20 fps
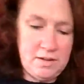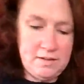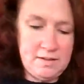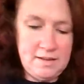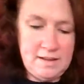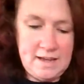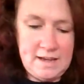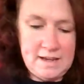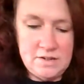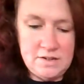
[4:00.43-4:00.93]

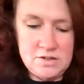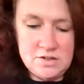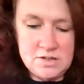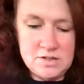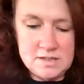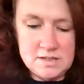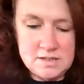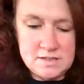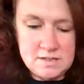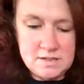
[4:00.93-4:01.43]
and then
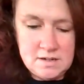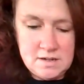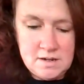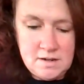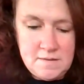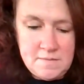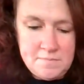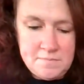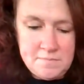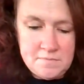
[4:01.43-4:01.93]
just
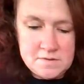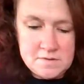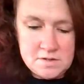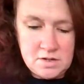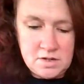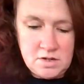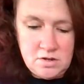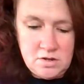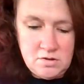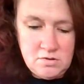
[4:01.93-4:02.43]

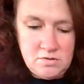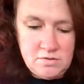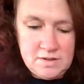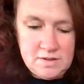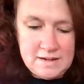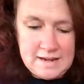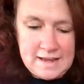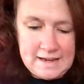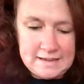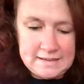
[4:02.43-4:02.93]
secure the
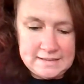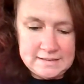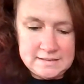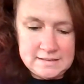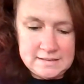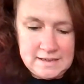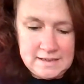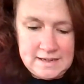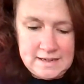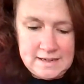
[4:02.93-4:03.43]

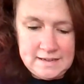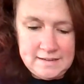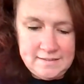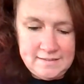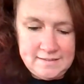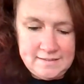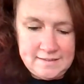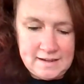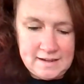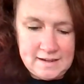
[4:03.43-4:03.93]
legs
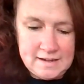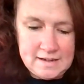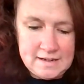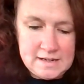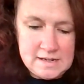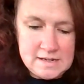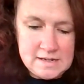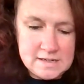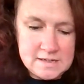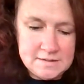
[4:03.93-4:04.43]

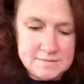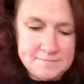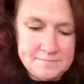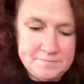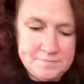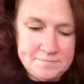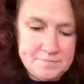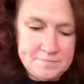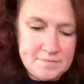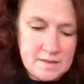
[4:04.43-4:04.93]
inside
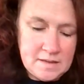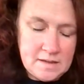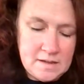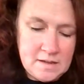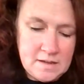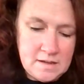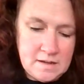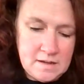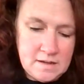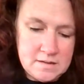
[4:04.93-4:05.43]

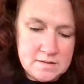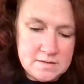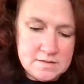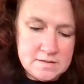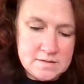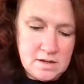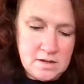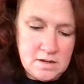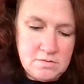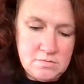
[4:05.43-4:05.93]

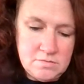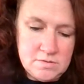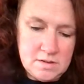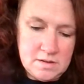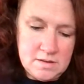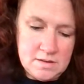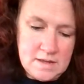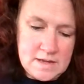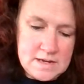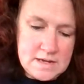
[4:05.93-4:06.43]
so
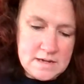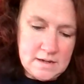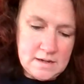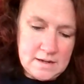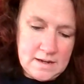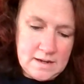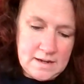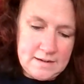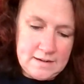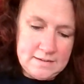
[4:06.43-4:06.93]
that they can
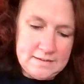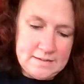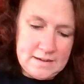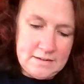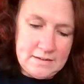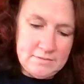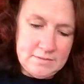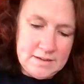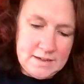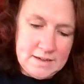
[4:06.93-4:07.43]
hang
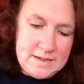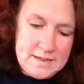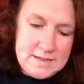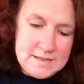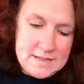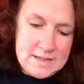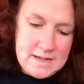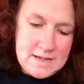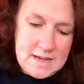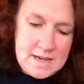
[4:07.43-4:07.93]
down
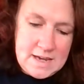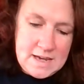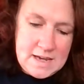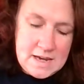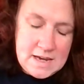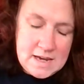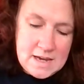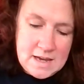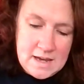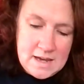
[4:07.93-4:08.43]

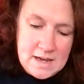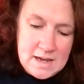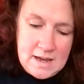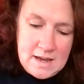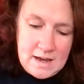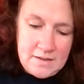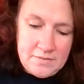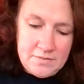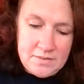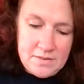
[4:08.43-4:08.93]
nicely
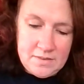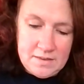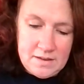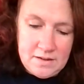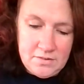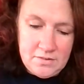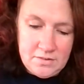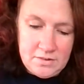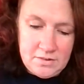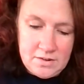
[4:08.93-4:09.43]
and that they're
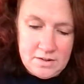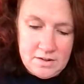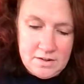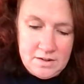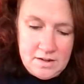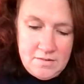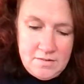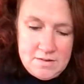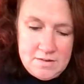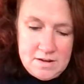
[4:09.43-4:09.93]
not going to
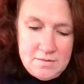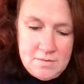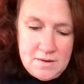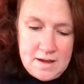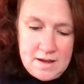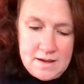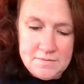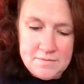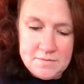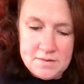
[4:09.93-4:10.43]
go
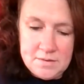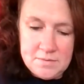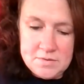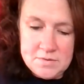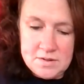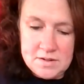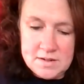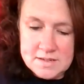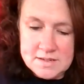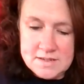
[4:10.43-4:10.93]
anywhere. So I'm
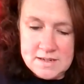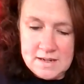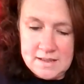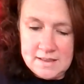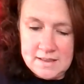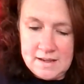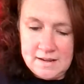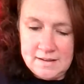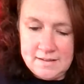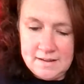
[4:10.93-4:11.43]
just going to
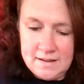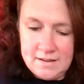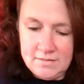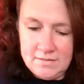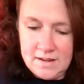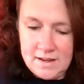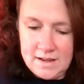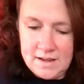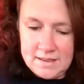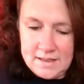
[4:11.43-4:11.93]
stick that
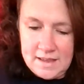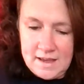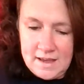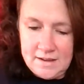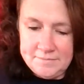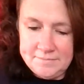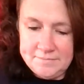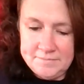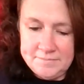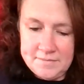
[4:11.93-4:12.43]
down like that.
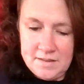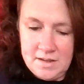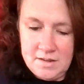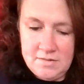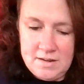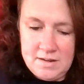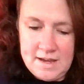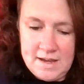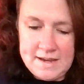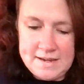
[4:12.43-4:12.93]

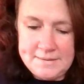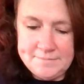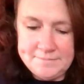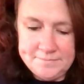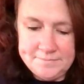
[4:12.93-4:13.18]
Okay.